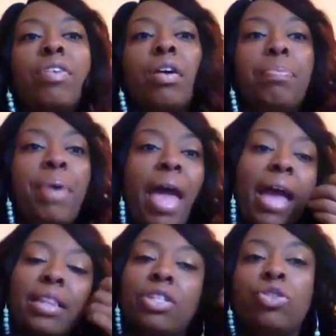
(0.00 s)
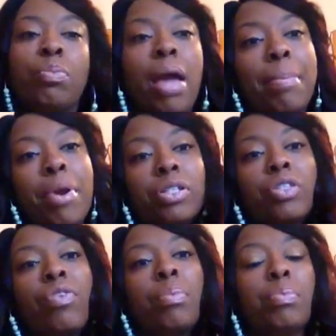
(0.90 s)
a pack that you might purchase
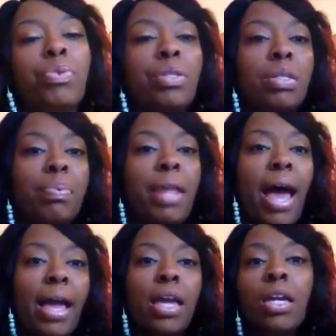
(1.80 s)
from a beauty supply,